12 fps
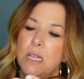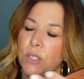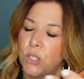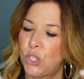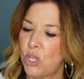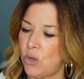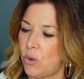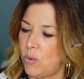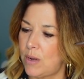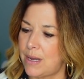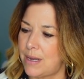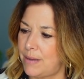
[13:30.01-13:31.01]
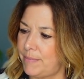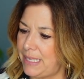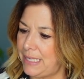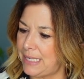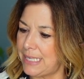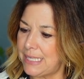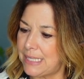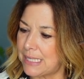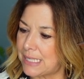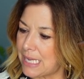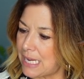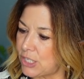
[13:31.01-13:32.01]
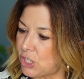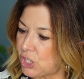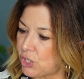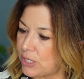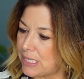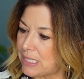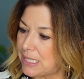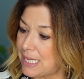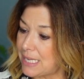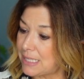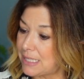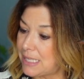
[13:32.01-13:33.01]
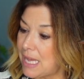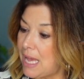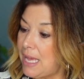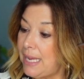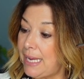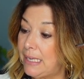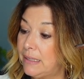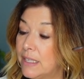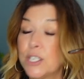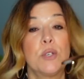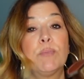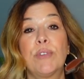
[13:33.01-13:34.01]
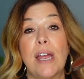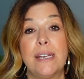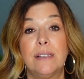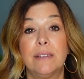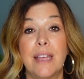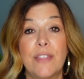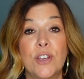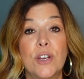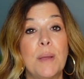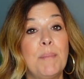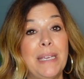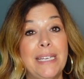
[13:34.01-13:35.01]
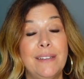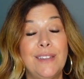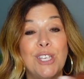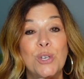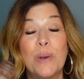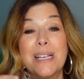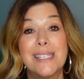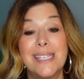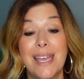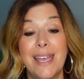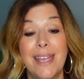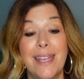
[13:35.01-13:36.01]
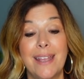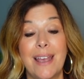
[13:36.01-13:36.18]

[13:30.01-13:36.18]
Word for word: So um, it is a size thirty-six, English bridal leather, made in the U S A.